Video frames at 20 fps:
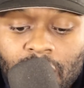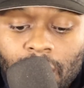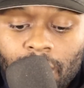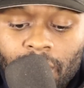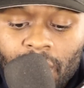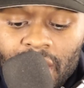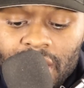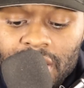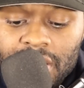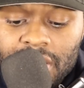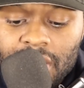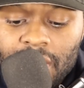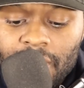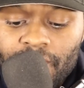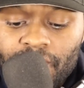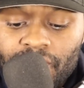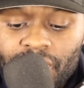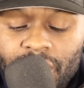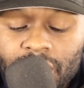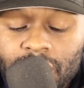But
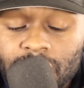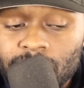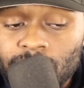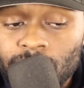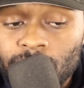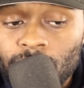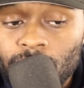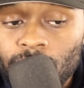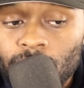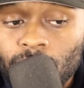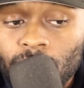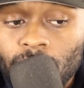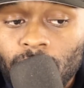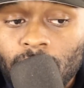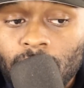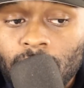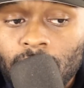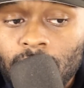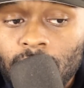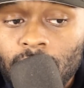to
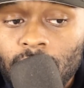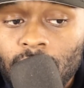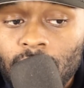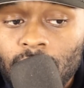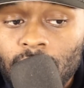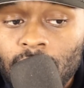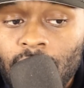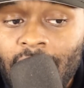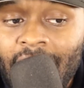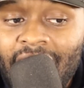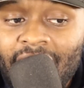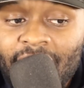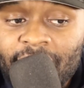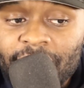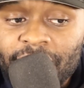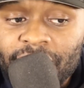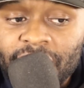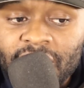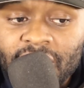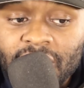
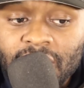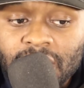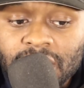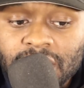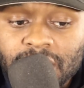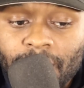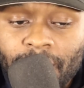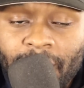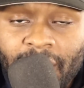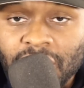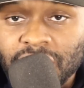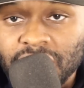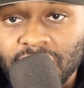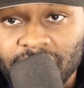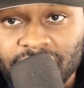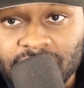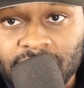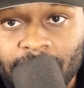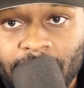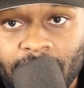have these
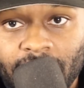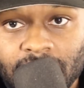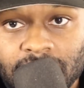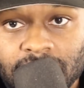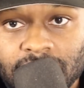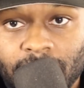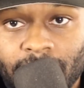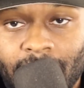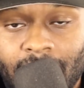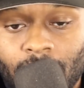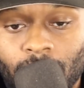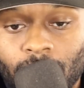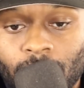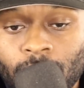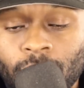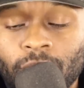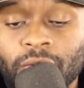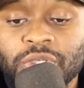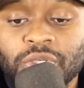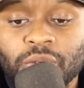makeshift debates about
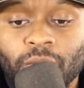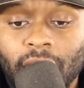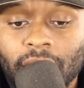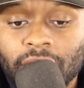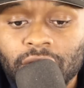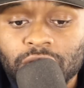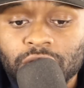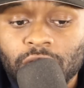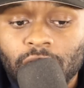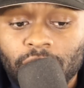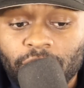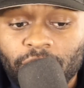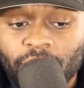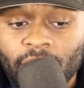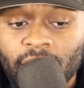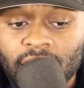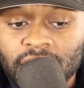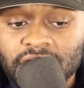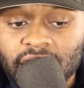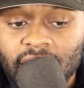who would you rather start a
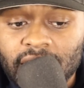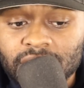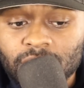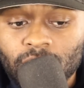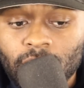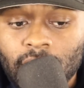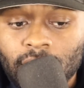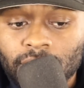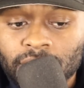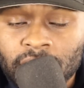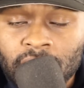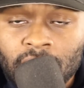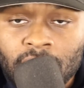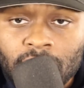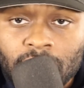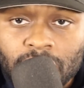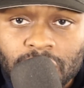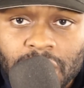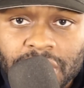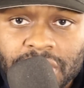franchise around,
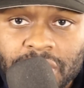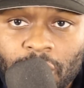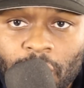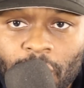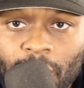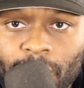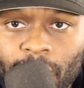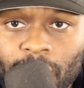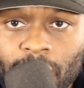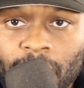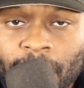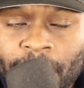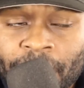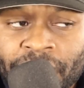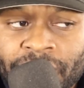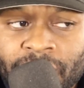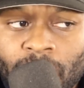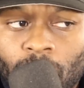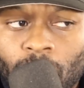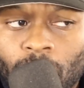Justin Herbert
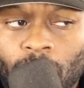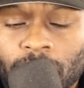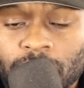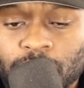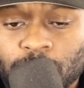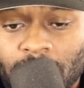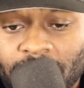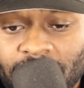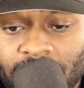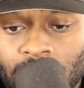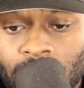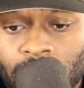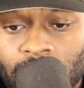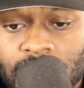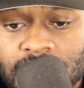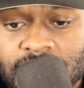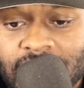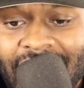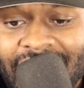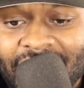or Trevor
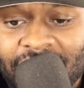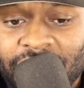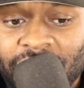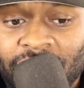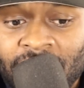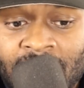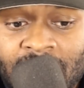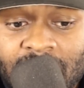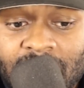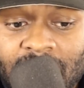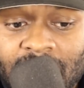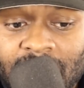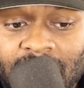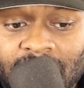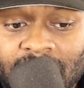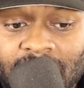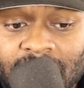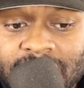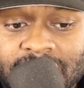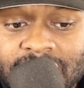Lawrence, I think it
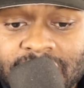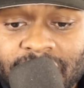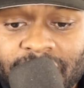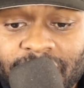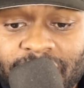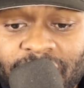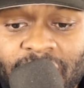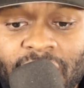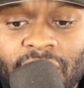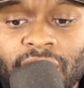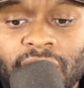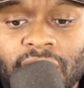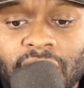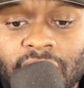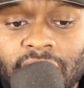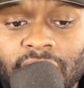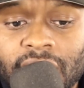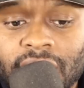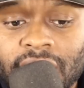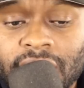is
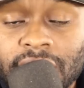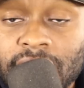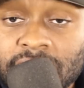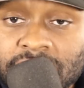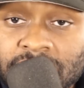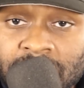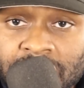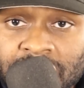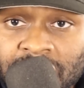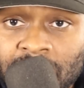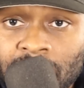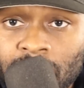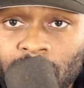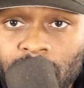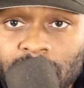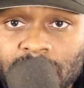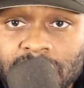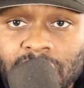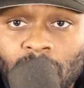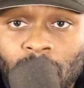very
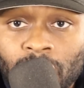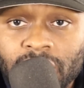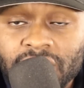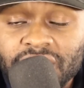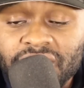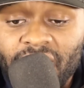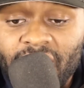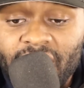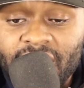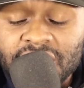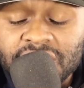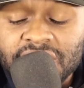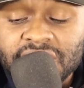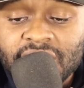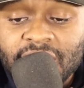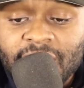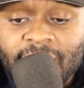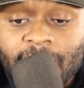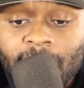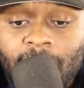disingenuous on its face.
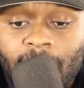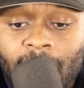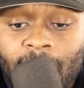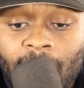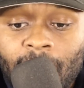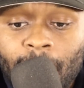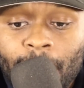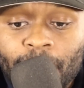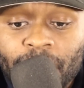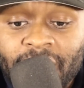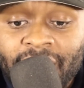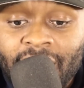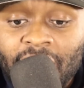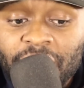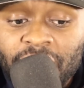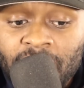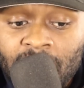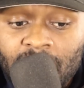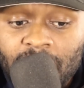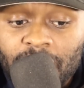And I
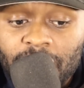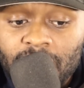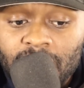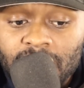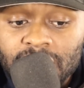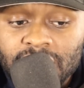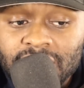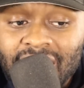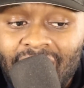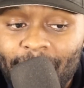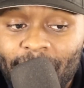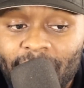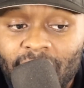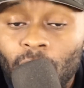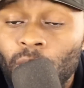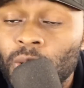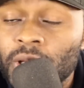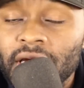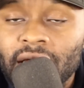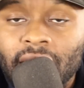think this topic
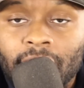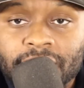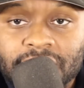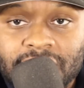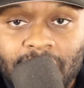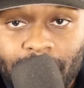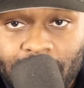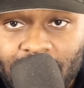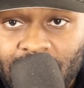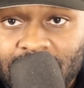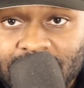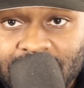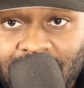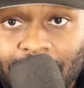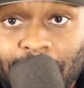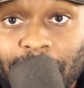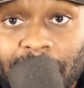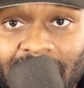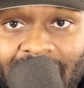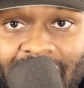only comes up because
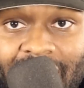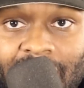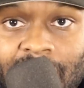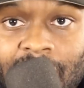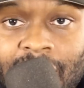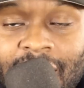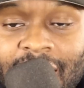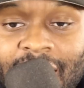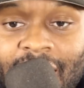they play.